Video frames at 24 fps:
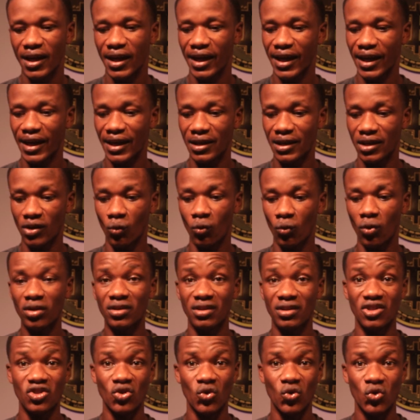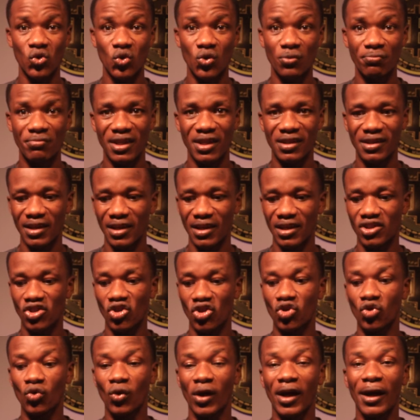And what this also means is
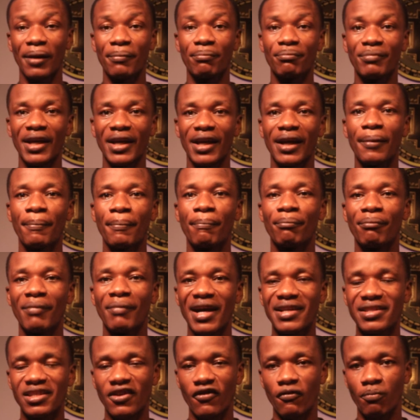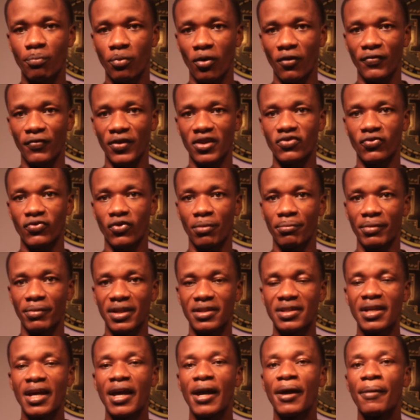you can make massive profits from
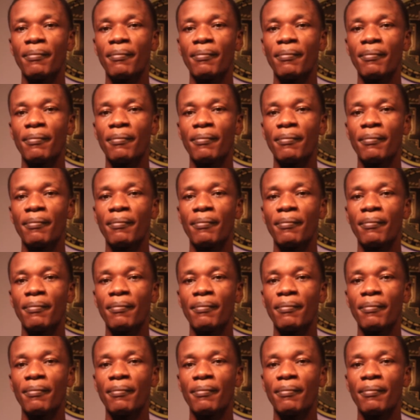it